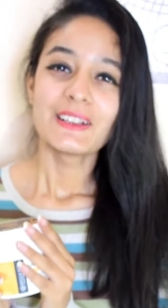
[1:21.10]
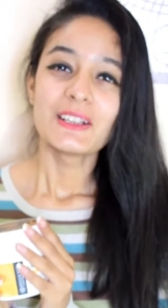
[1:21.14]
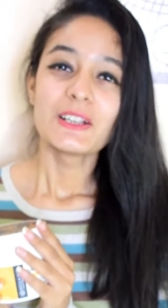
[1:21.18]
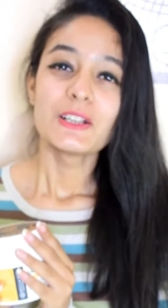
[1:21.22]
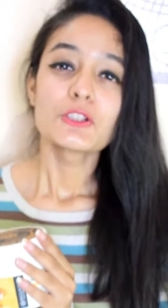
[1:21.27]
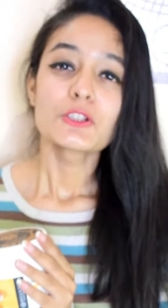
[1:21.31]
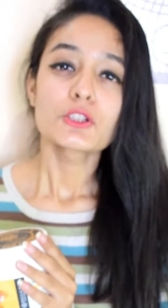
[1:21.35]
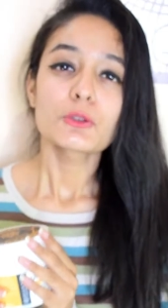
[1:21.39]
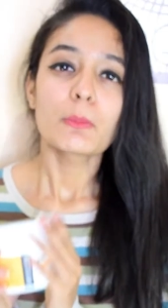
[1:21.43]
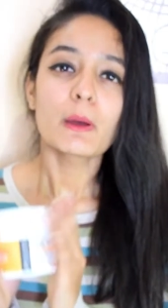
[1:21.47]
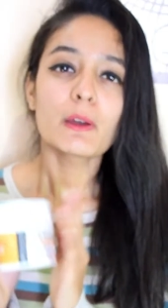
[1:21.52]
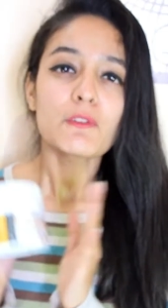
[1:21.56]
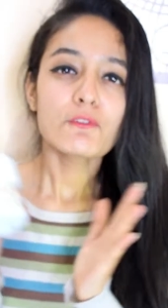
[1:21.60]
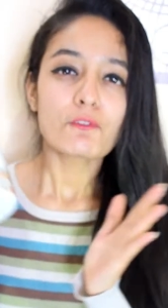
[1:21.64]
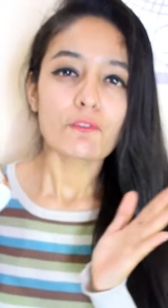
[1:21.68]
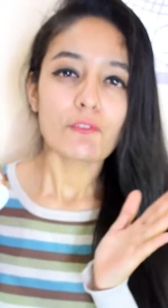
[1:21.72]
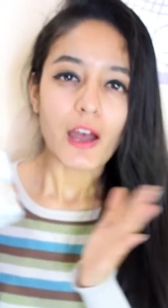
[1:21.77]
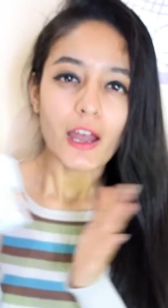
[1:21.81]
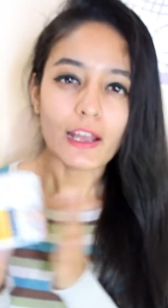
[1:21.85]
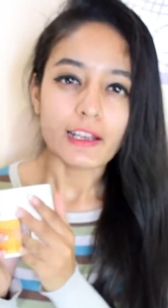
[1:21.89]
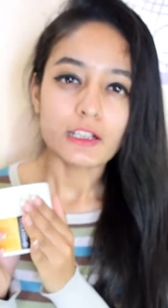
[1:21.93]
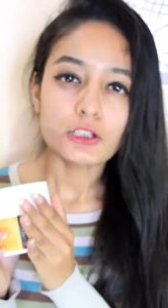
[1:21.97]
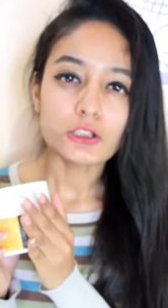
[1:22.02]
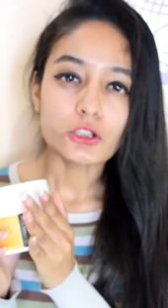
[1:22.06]
So my
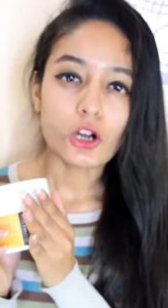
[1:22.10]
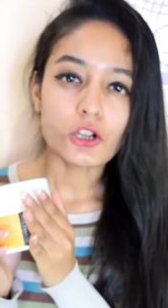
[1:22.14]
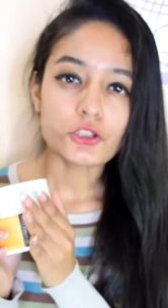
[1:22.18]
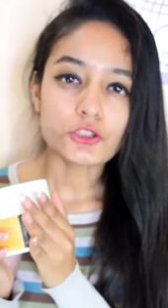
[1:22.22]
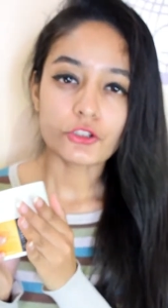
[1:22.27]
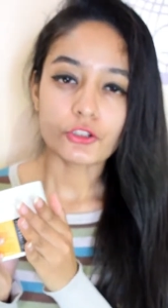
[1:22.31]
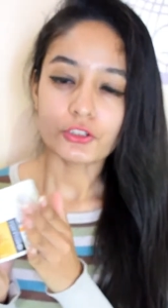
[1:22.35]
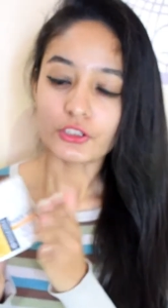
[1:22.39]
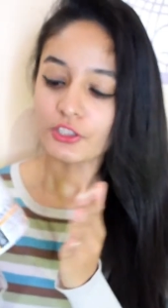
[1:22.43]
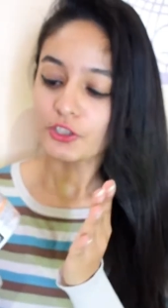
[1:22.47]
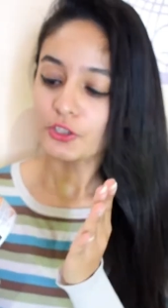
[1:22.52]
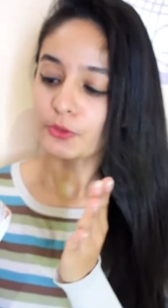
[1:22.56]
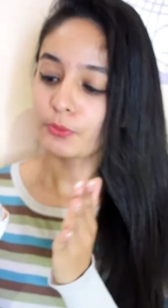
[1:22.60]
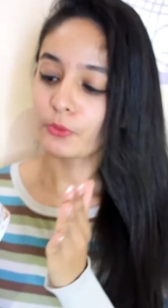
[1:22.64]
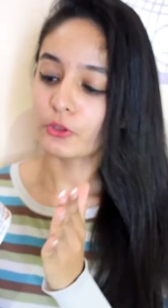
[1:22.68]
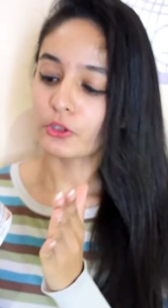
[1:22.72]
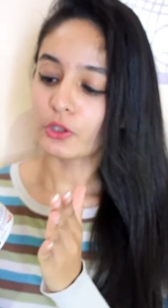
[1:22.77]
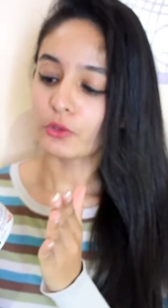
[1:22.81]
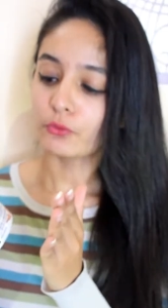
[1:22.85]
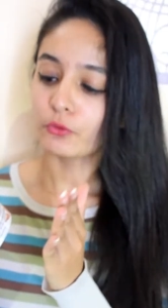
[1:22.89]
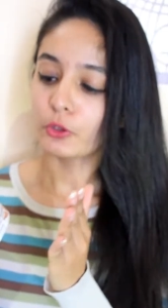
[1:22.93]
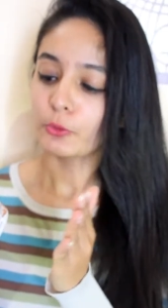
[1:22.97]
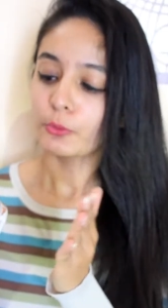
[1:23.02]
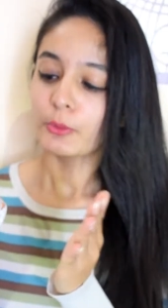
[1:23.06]
final thoughts on this
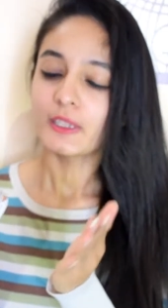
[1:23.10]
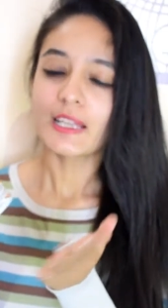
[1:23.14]
product would be